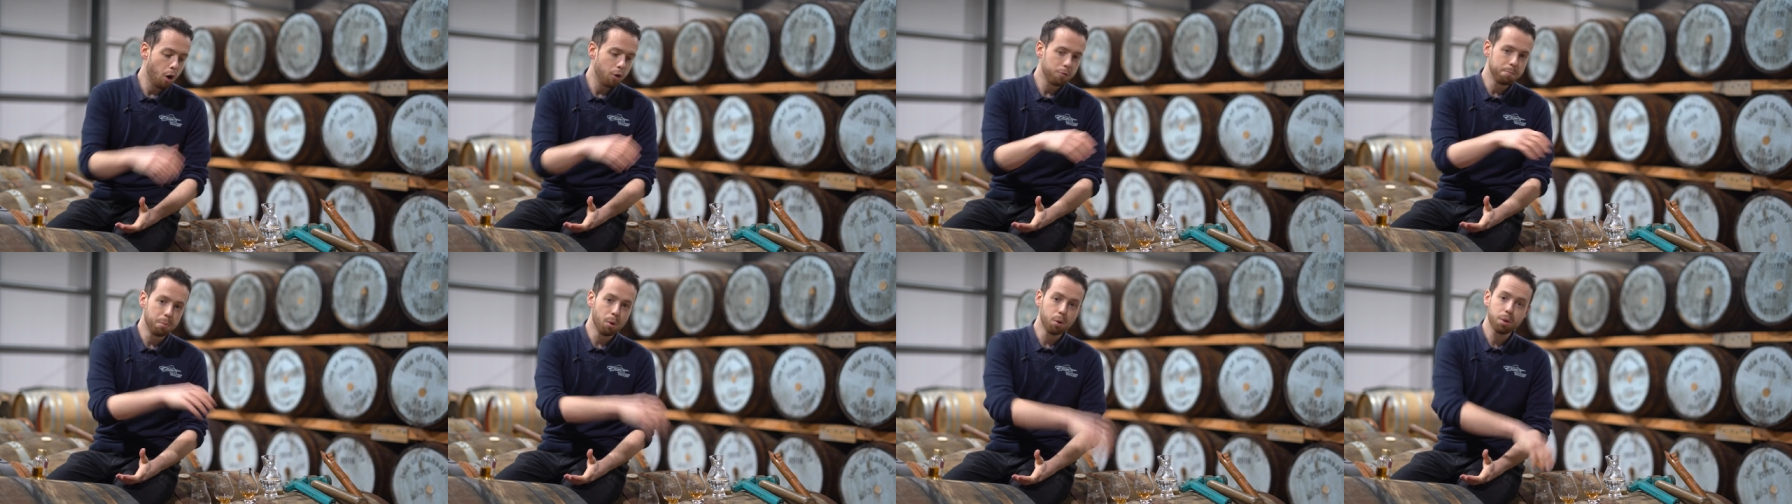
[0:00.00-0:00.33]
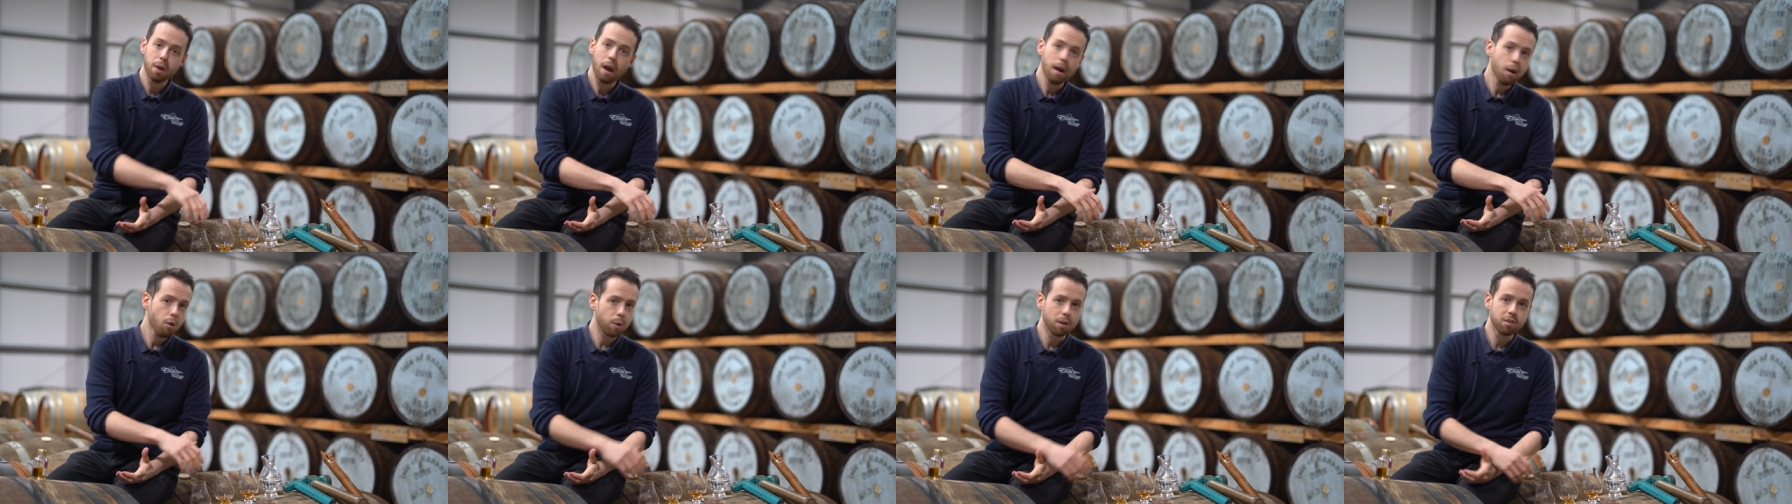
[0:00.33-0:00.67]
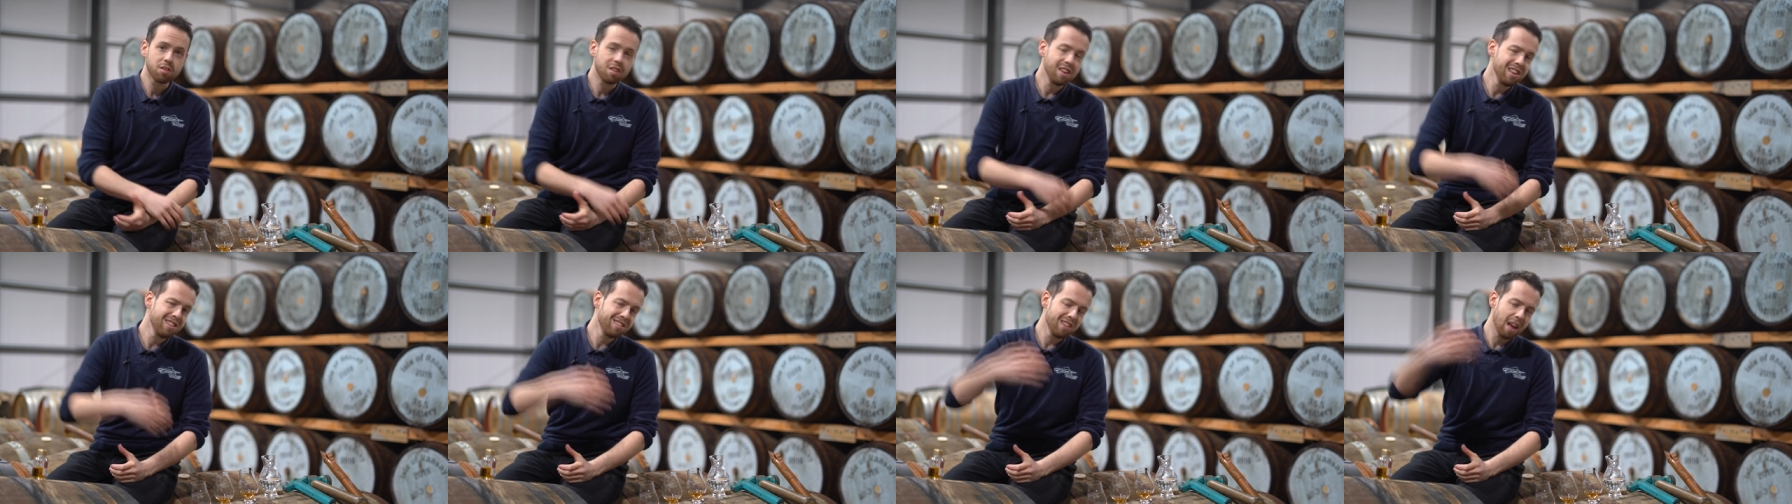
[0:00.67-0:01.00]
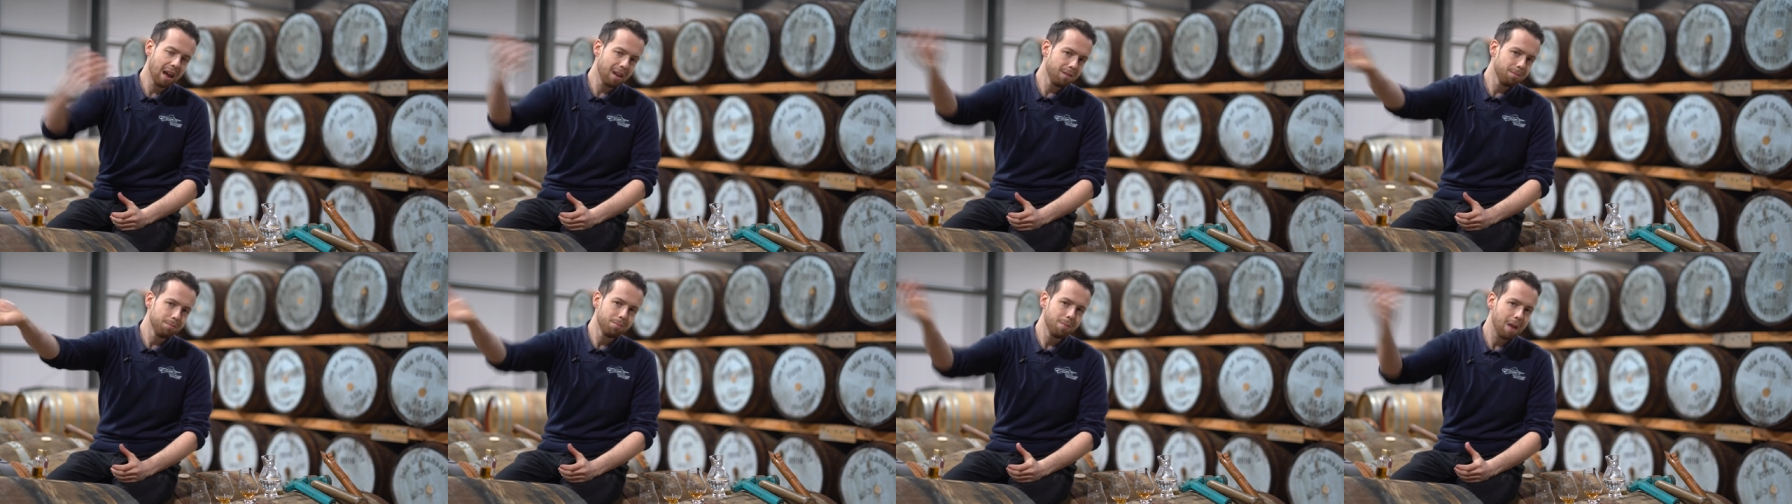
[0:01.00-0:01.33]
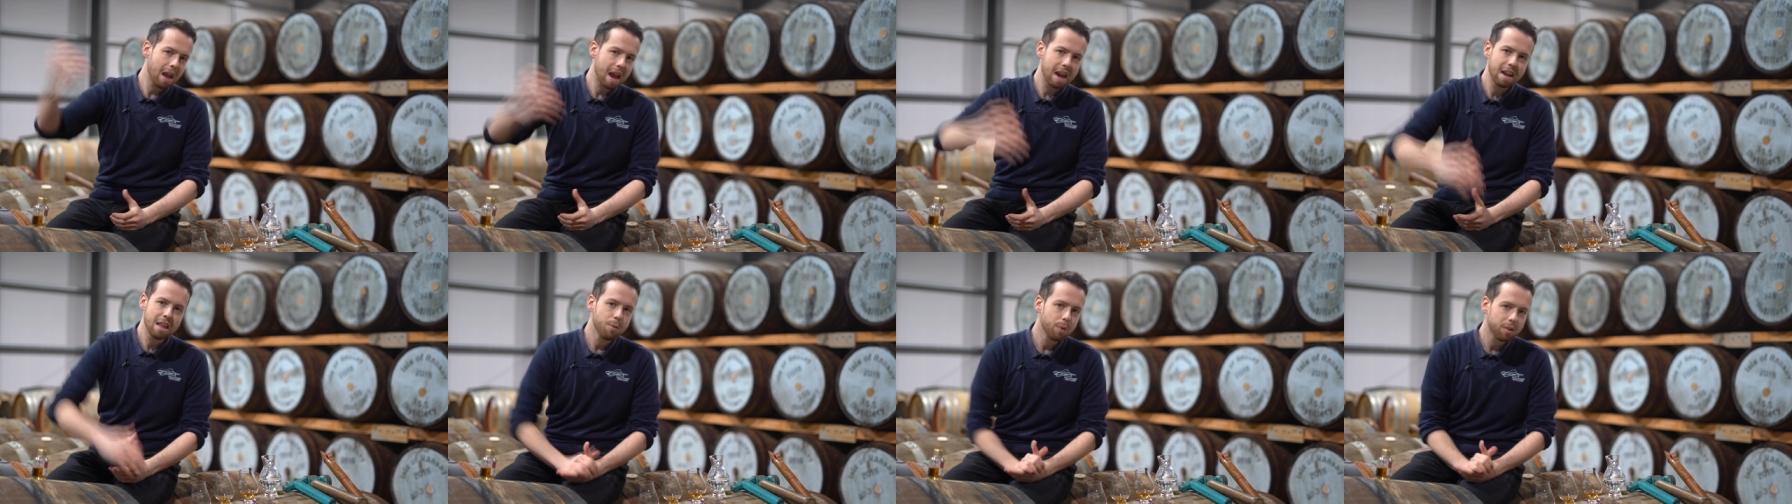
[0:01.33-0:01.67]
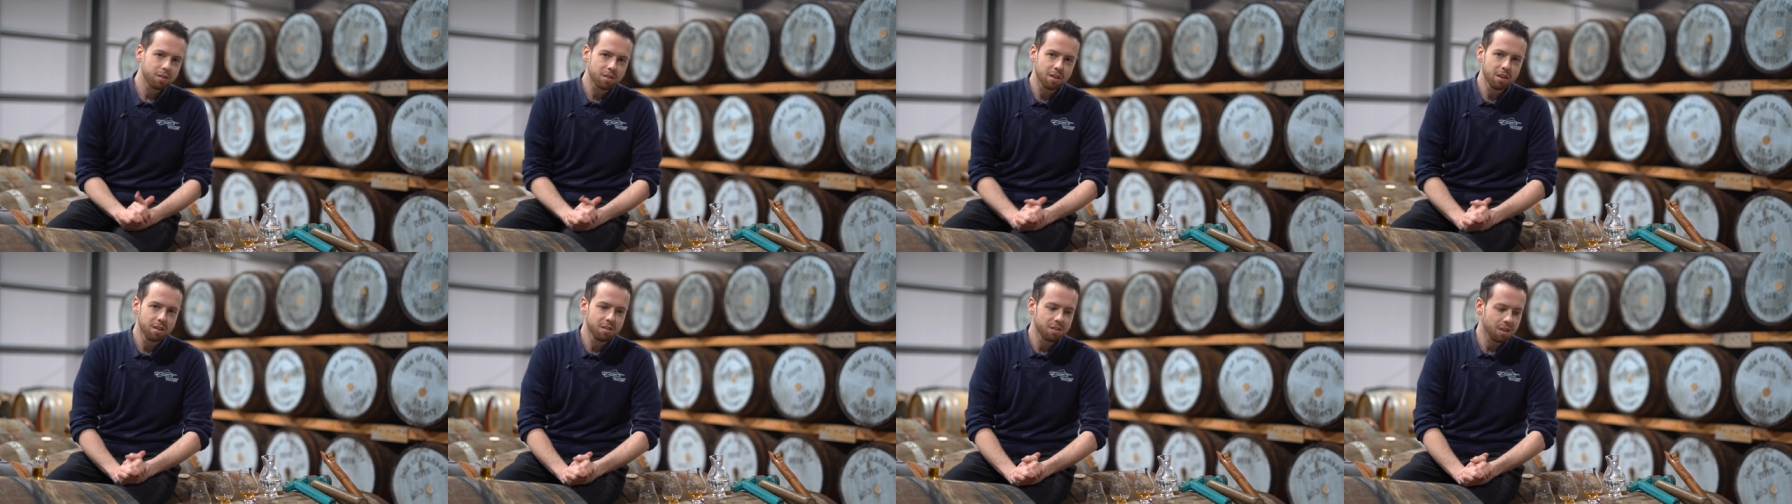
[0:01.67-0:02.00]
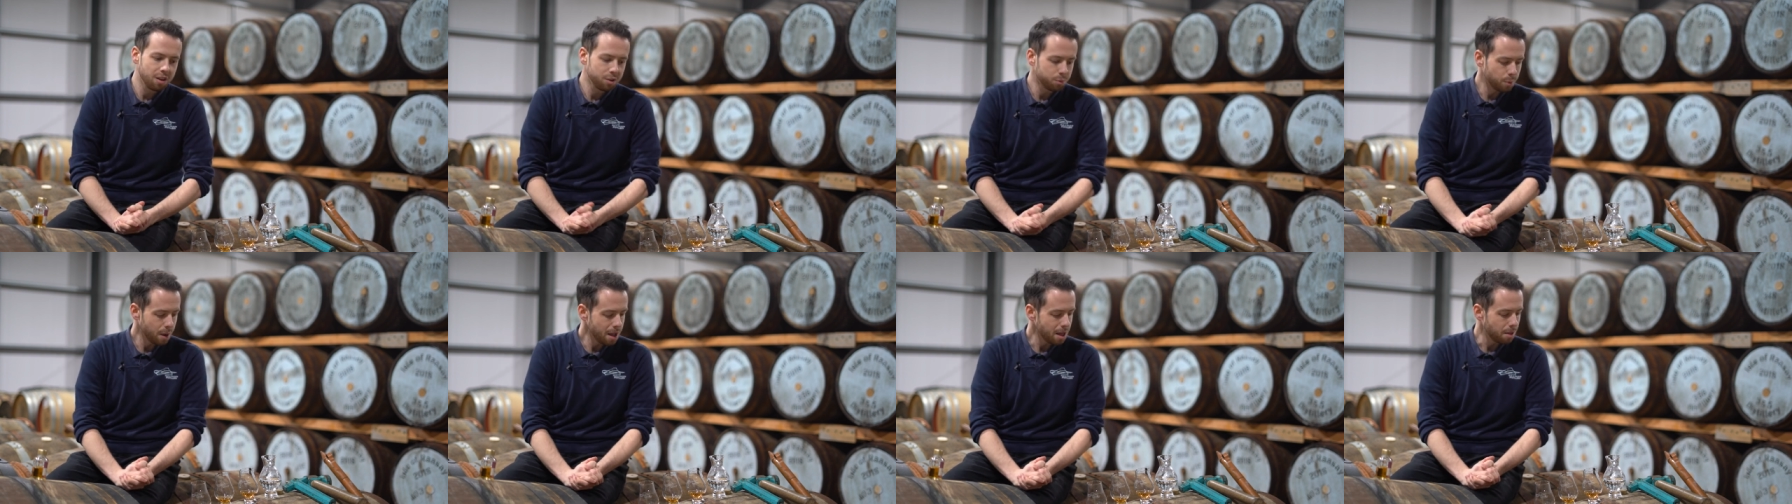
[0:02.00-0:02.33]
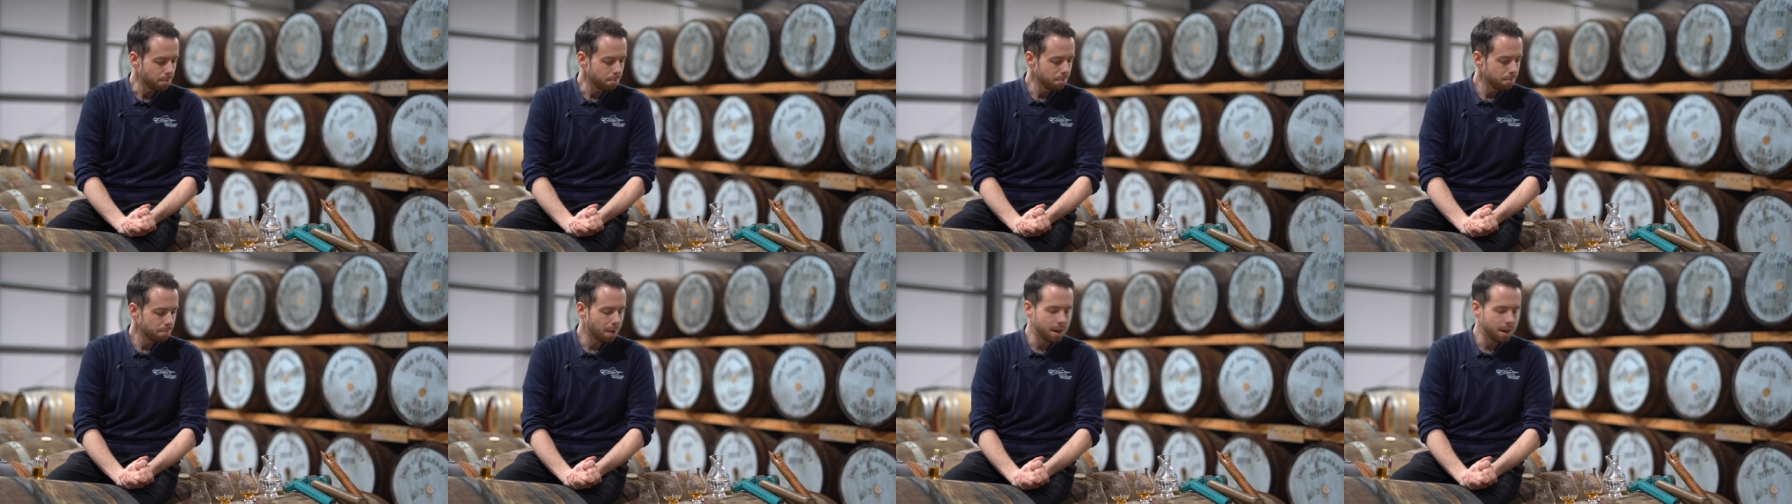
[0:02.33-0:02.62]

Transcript: of both our whiskies and any whiskies as well.